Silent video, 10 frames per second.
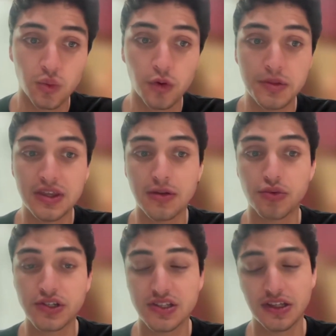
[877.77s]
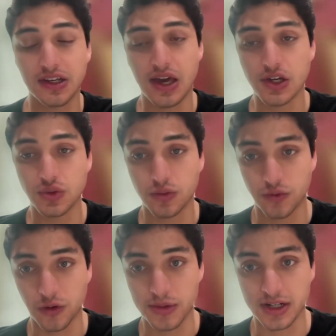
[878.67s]
will be the Prison Litigation
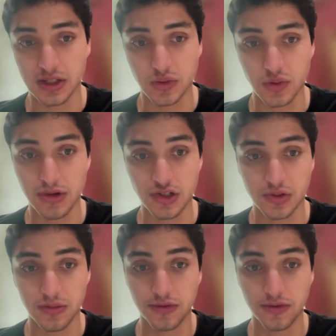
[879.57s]
Reform Act, as we mentioned